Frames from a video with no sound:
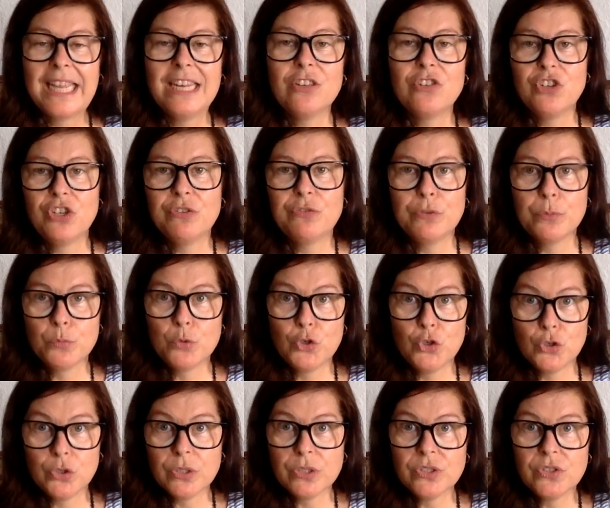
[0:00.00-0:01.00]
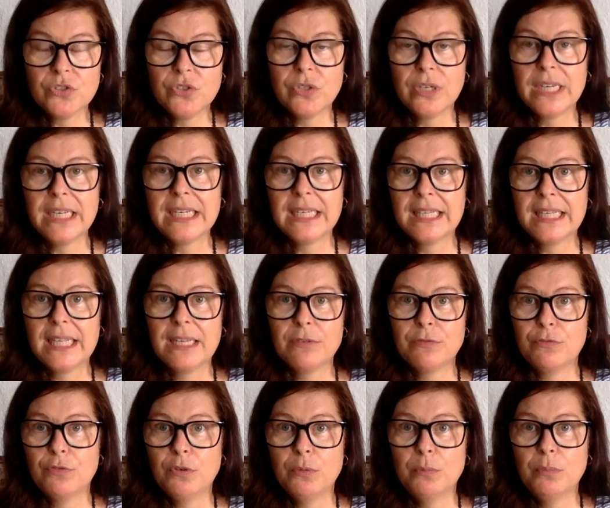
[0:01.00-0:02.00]
getting energy from sugars. You're getting
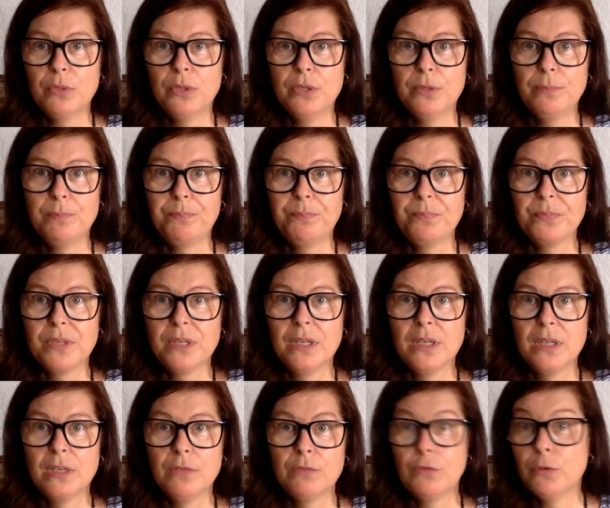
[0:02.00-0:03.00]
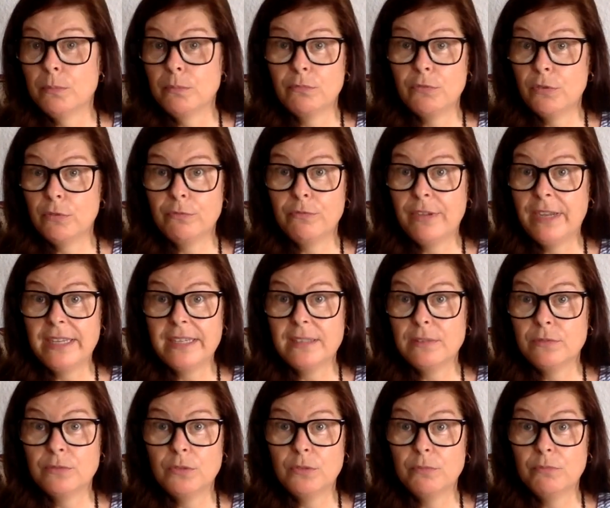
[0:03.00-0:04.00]
that from
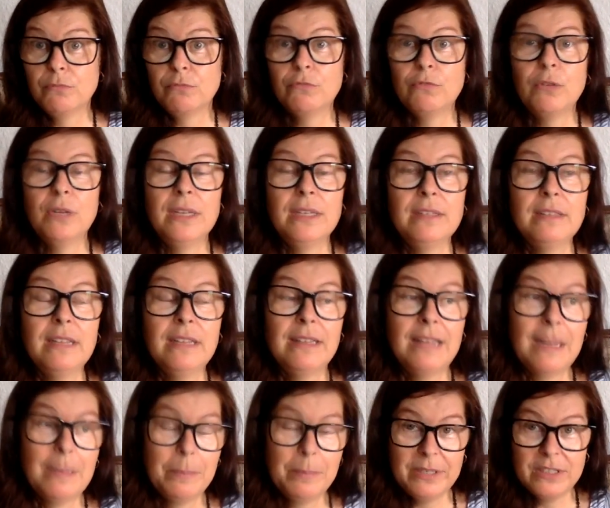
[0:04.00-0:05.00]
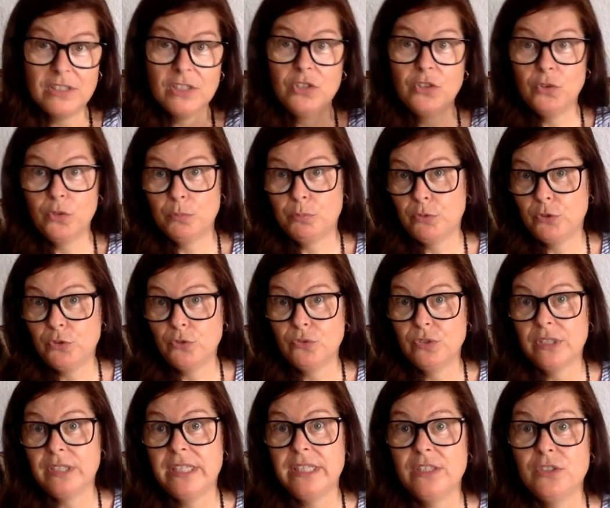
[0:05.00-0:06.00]
fat, and and that means that you're
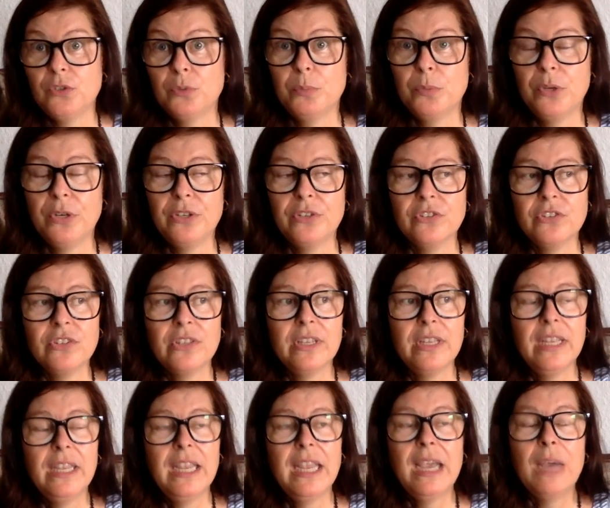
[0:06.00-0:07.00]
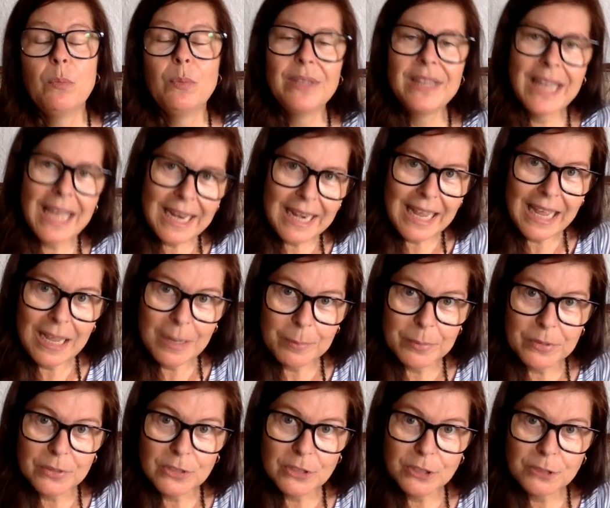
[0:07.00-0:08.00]
producing ketone bodies. And when that
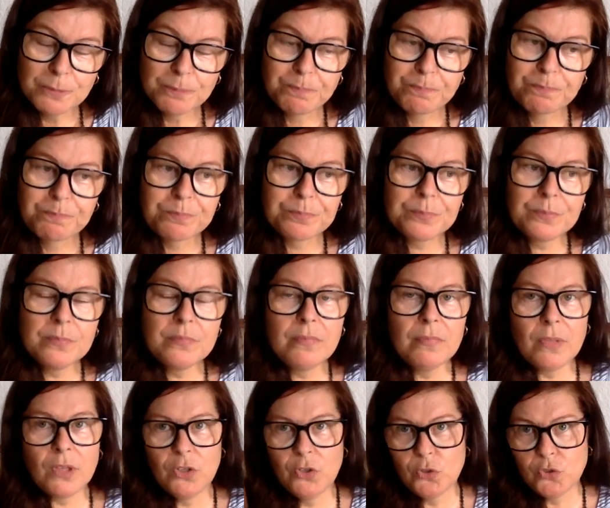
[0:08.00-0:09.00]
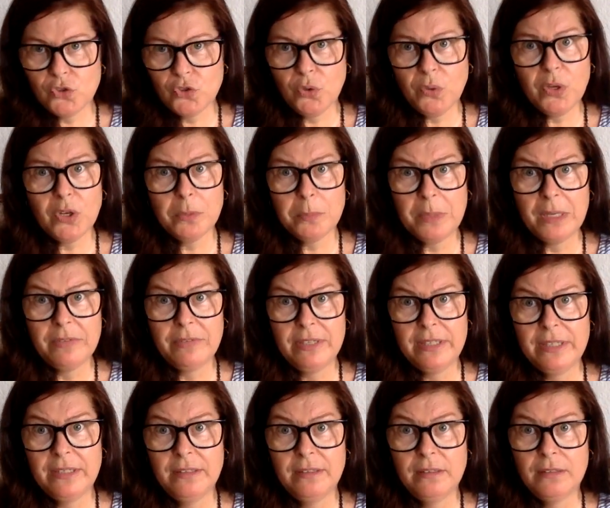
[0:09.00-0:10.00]
happens, your sodium
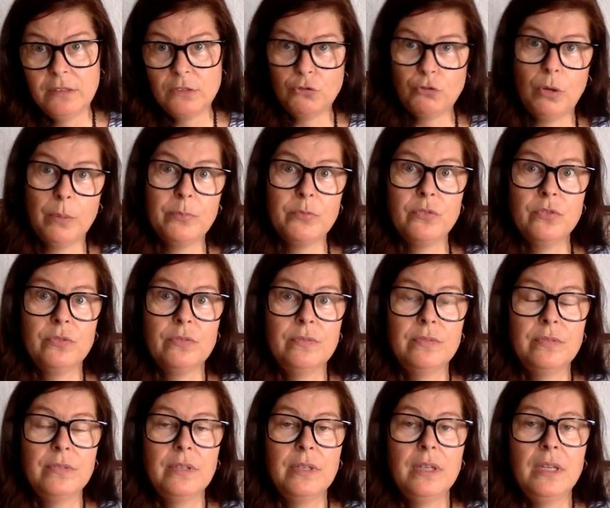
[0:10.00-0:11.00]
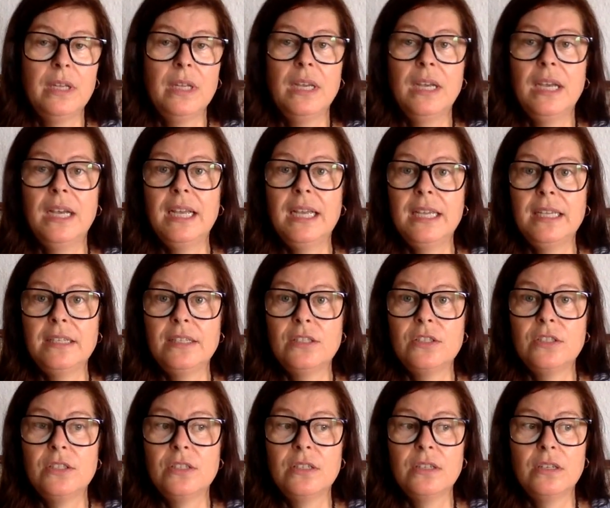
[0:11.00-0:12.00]
level drops,
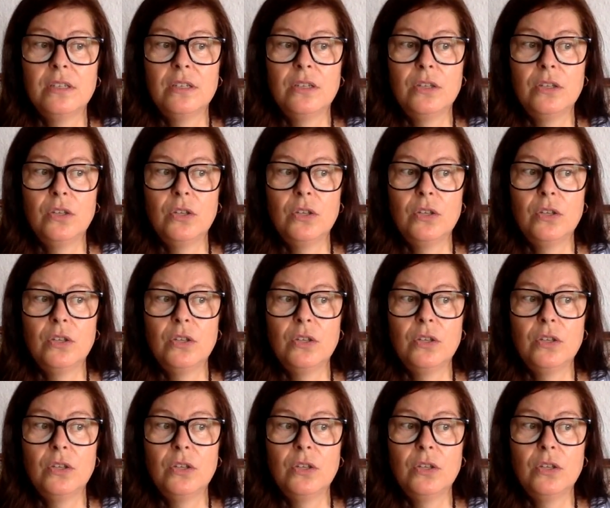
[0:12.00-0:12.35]
and